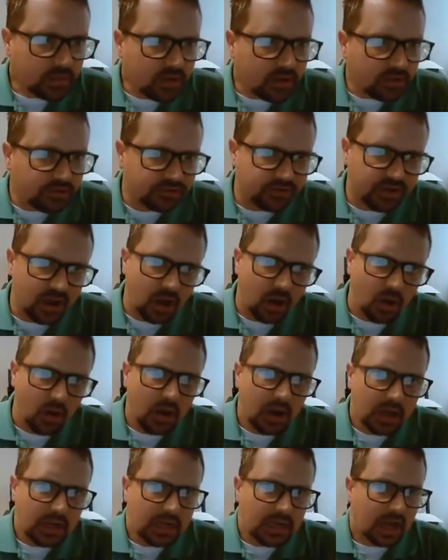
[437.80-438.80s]

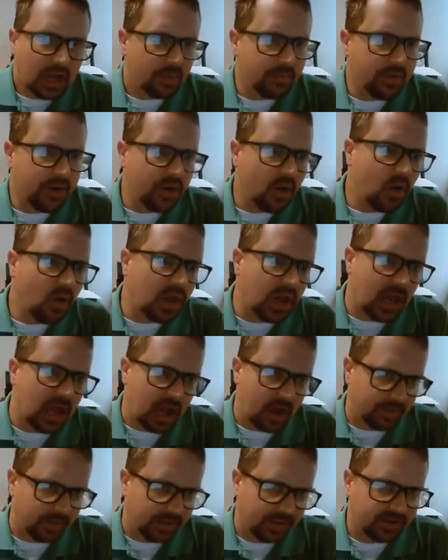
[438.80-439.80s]
So
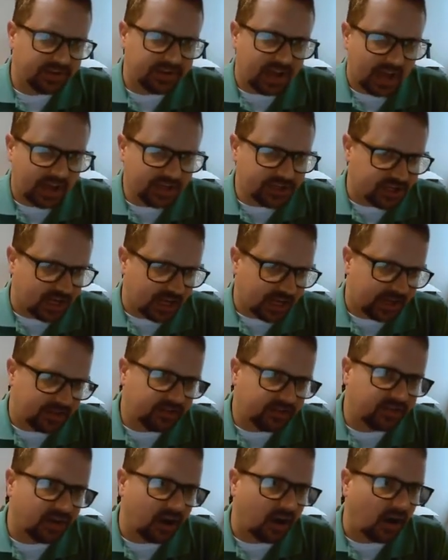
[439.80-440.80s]
immunoglobulins,
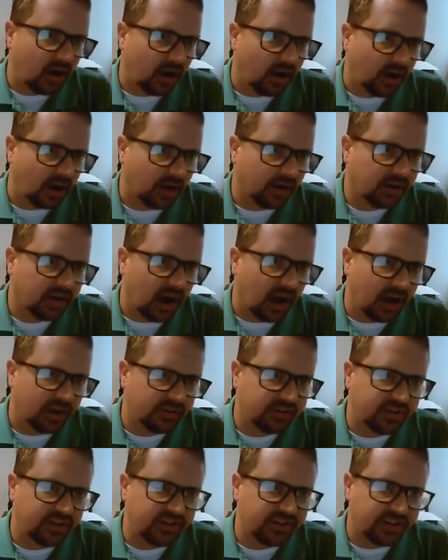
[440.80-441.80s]
Igs, are
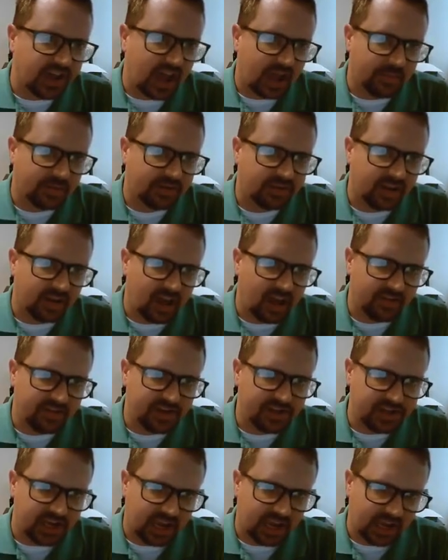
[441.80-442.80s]
constant segments of heavy
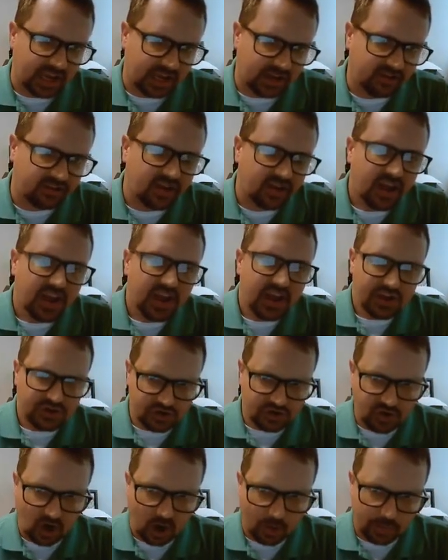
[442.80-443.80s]
chains
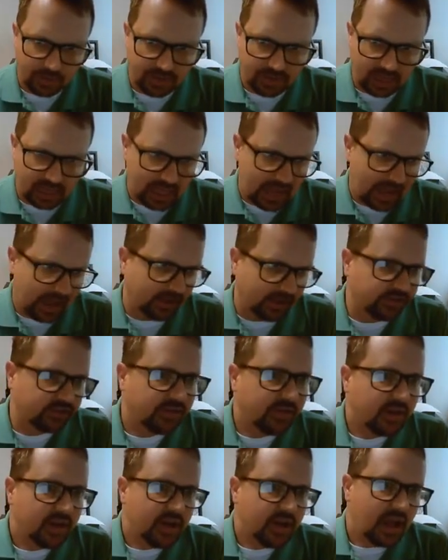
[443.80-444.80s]
determine the class.
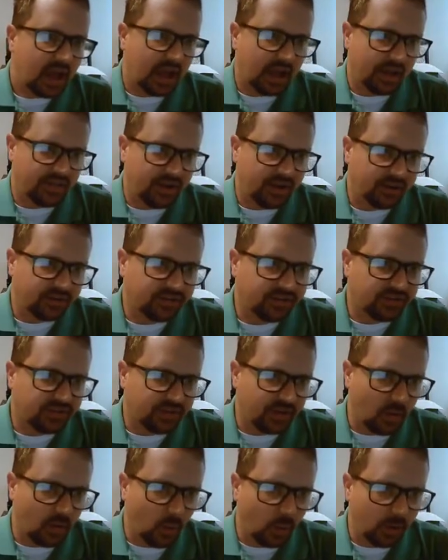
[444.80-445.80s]
There's
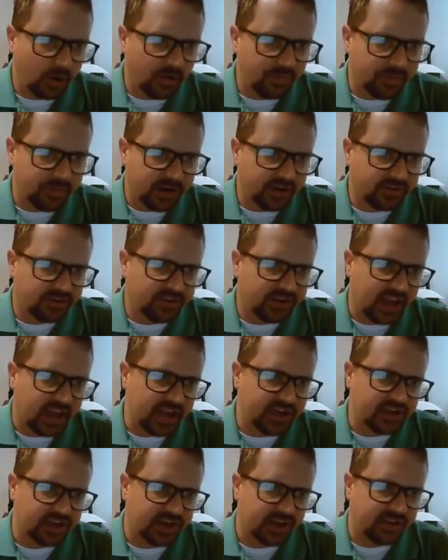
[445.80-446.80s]
the order of
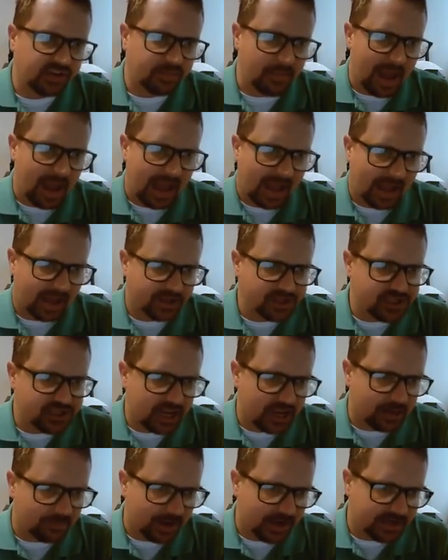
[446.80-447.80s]
presentation is MAGE,
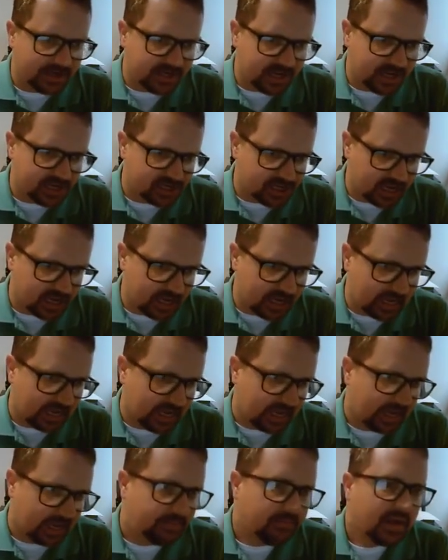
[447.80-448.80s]

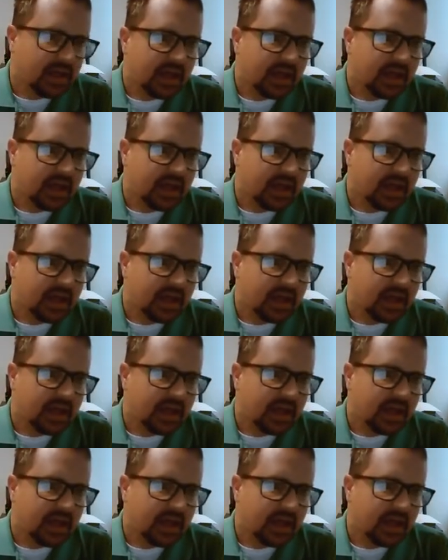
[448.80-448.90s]
M-A-D-G-E.